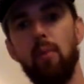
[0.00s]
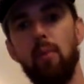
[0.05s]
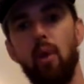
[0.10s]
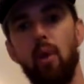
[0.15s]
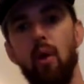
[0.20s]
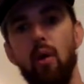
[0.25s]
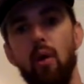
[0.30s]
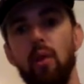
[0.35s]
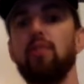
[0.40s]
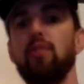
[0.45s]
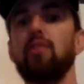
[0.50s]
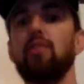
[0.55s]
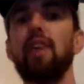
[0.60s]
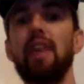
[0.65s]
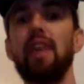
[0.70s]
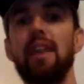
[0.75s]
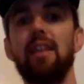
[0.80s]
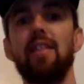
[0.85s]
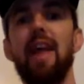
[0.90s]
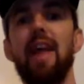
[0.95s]
priorities, is
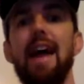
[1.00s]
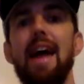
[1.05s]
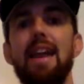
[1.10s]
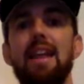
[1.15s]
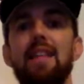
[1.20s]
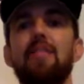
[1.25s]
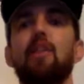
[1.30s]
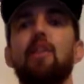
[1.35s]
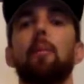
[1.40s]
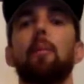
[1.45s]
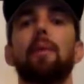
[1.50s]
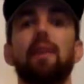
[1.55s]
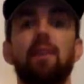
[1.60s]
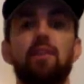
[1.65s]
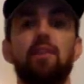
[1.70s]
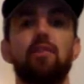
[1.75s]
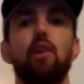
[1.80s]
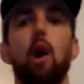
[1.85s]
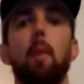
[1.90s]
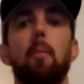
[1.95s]
getting that in there,
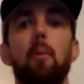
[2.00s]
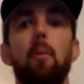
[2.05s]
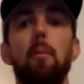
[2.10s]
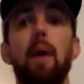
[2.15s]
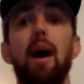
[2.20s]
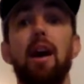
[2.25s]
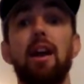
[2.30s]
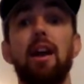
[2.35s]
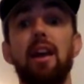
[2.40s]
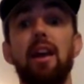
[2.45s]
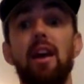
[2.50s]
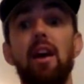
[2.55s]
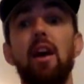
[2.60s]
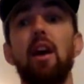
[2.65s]
because upper body